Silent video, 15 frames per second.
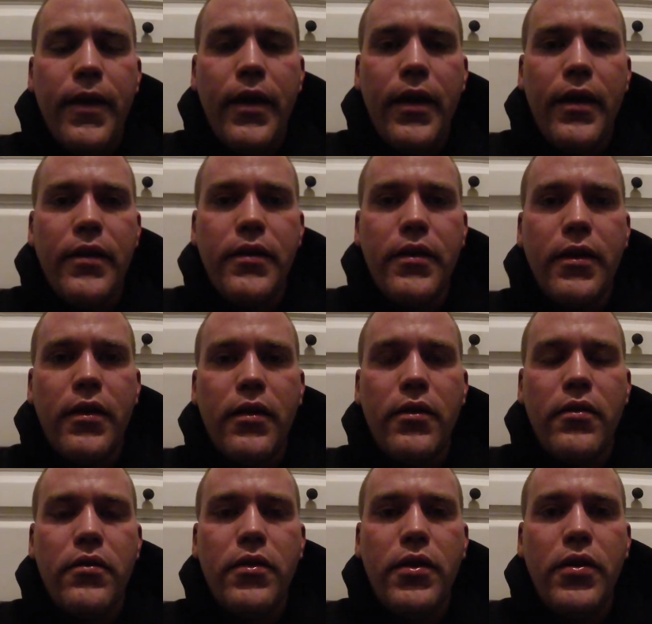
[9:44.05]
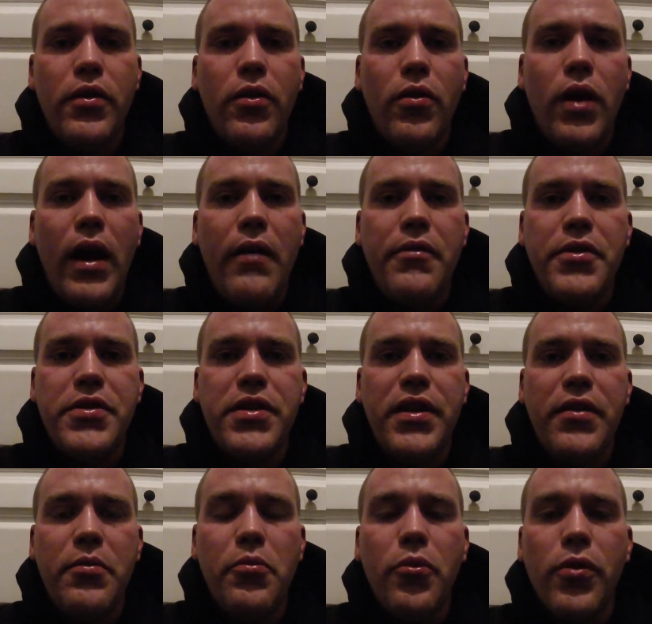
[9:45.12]
And you know, obviously
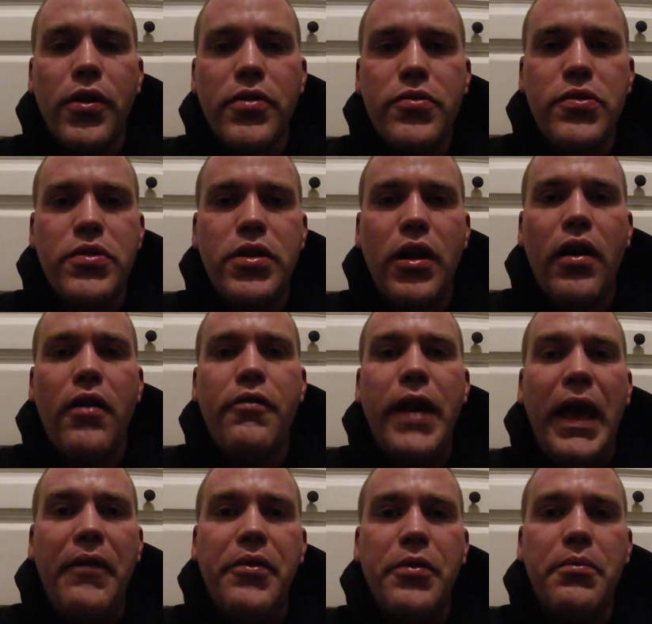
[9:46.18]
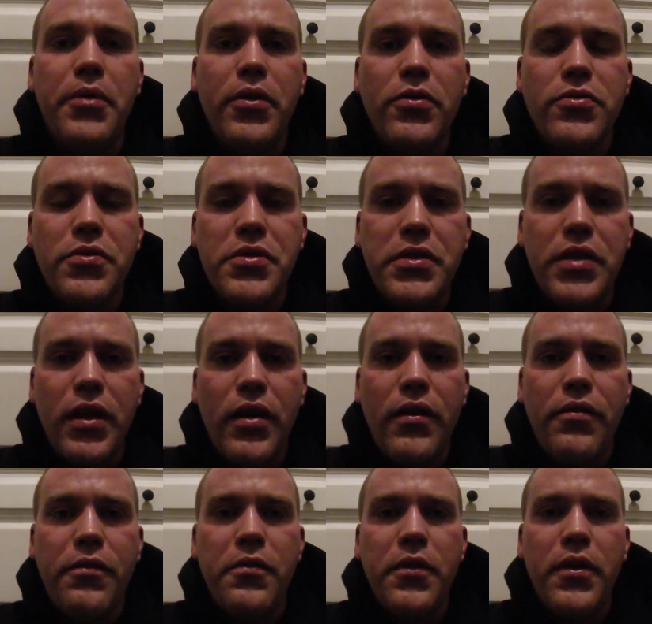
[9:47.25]
in the mornings was tough, after meals was
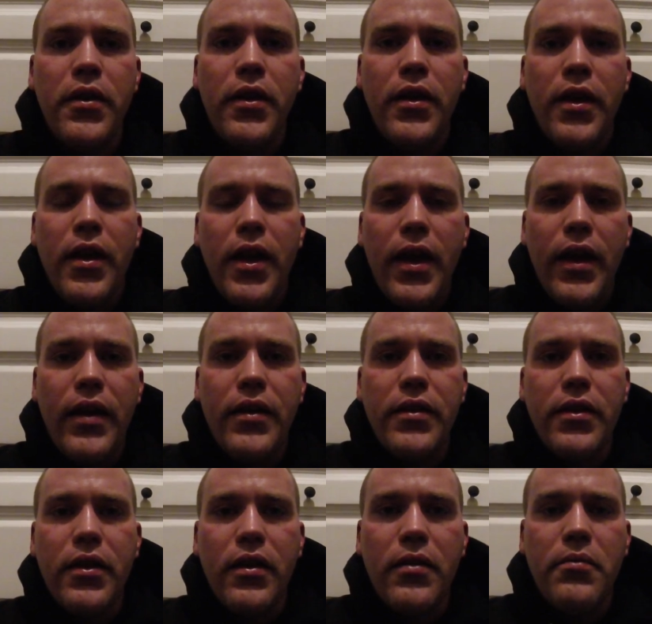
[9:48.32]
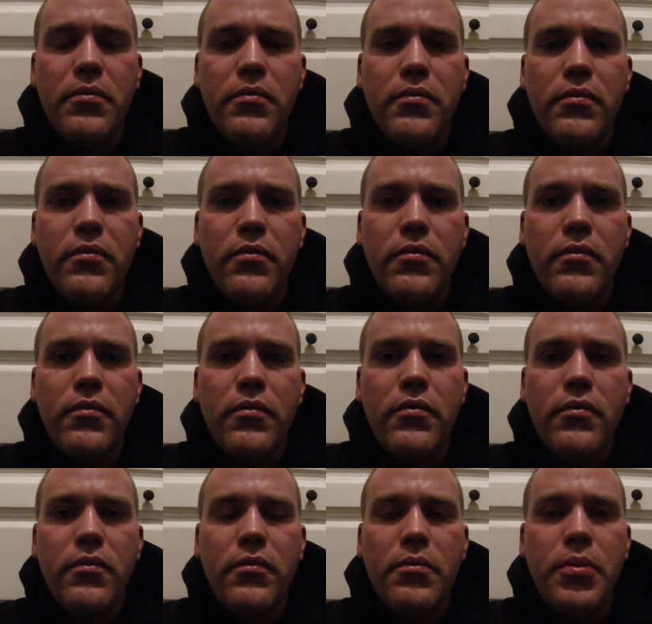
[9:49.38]
tough, and
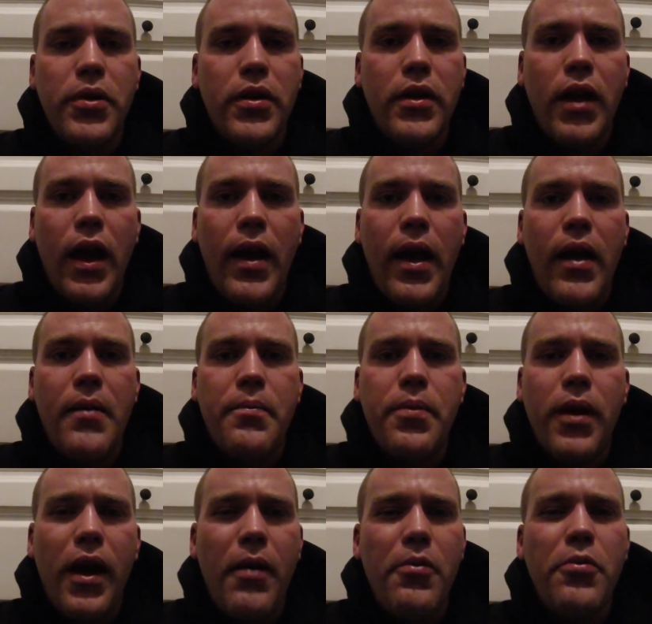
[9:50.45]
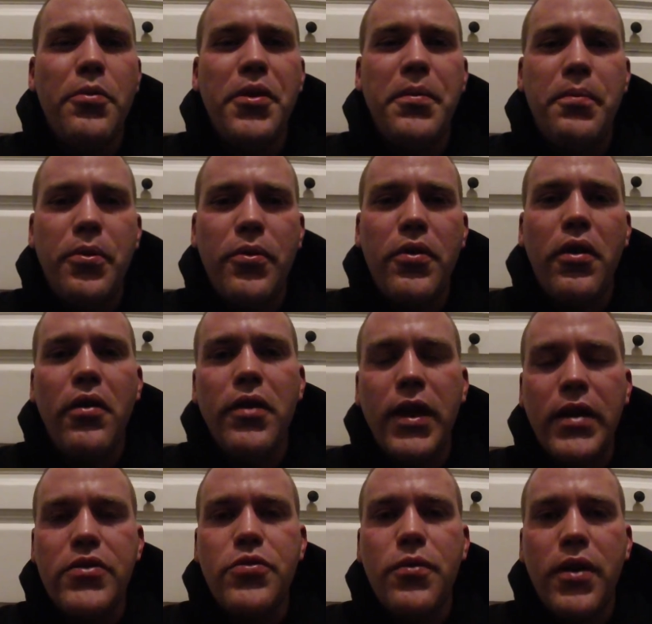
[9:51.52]
but I probably put on
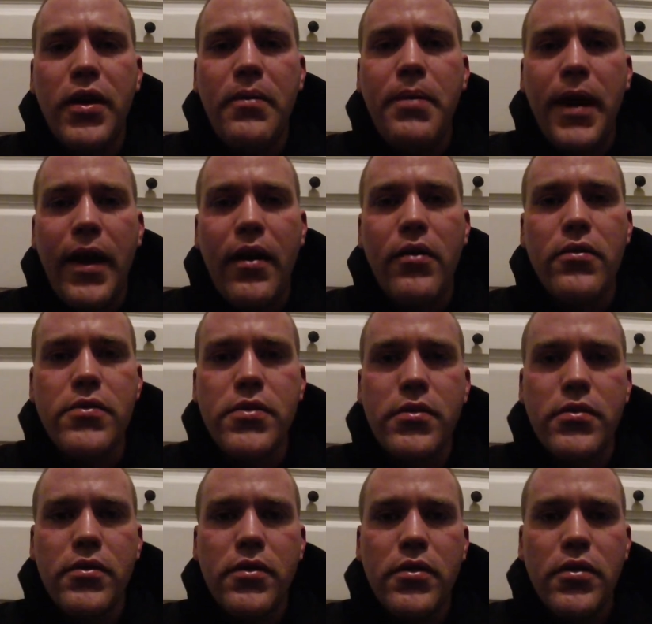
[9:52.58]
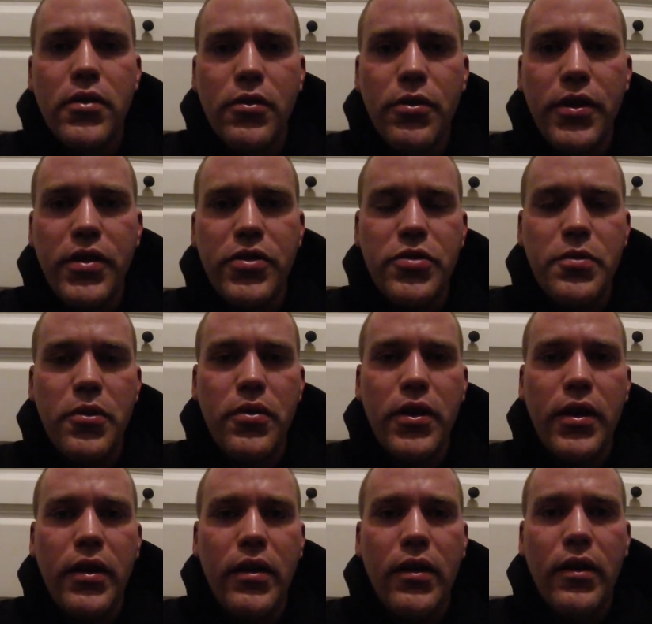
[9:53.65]
like 20 pounds quitting
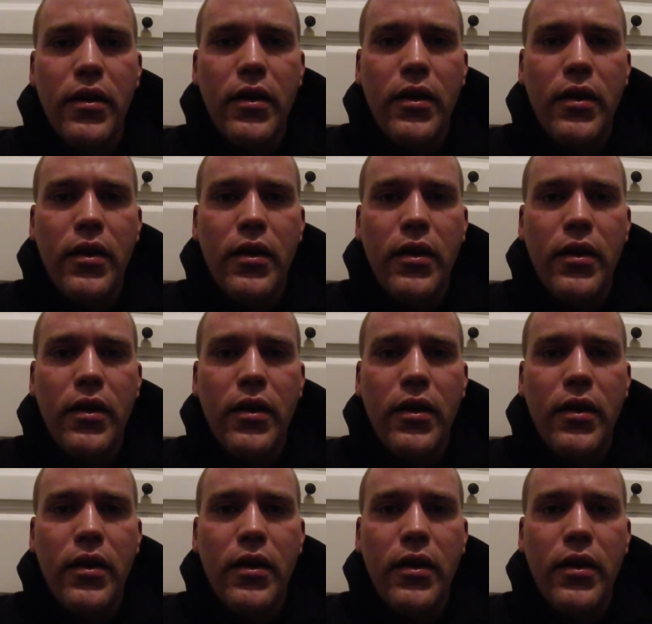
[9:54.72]
smoking.